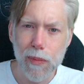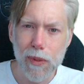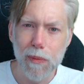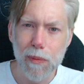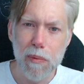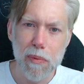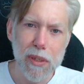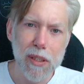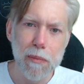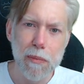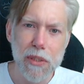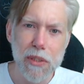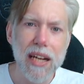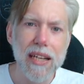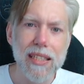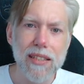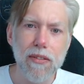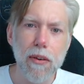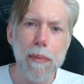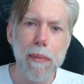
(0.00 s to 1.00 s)
can be pretty
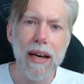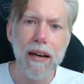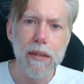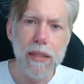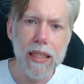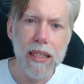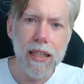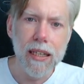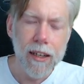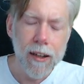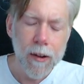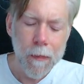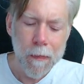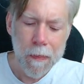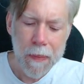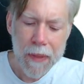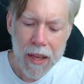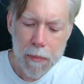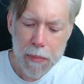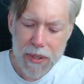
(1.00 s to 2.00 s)
objective about it.
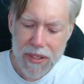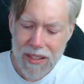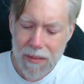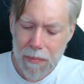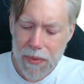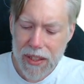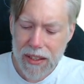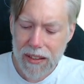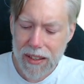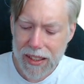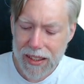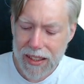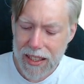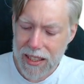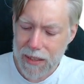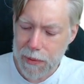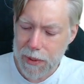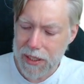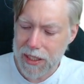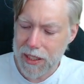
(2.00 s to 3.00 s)
But something like
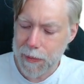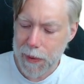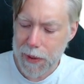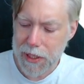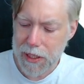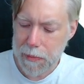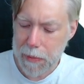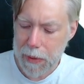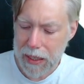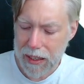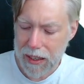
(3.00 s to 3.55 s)
this, which is supposed to be